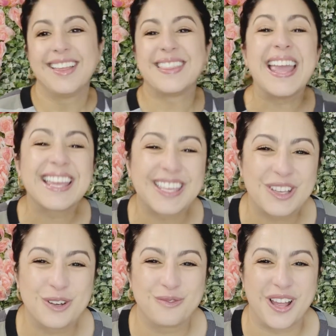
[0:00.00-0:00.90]
Thank
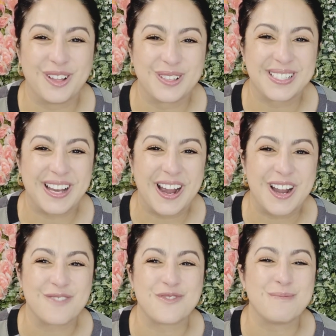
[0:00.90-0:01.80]
you,
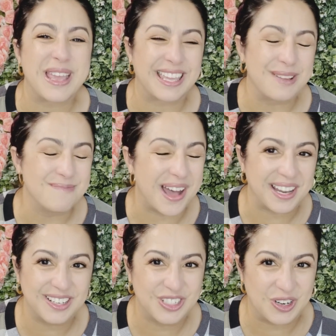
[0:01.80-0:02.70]
Vellostar, for making
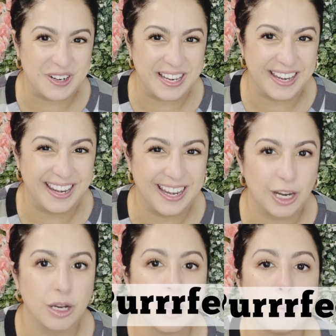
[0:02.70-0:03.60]
my journey
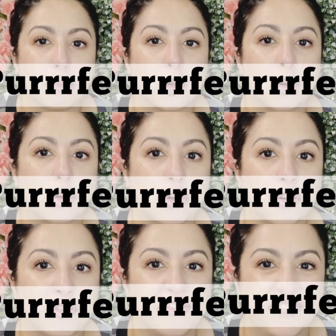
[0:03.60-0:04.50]
here
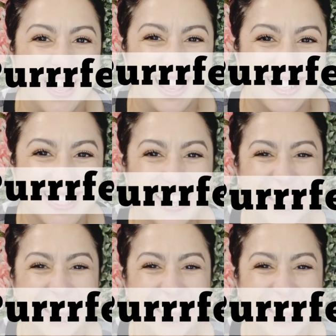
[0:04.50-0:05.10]
perfect.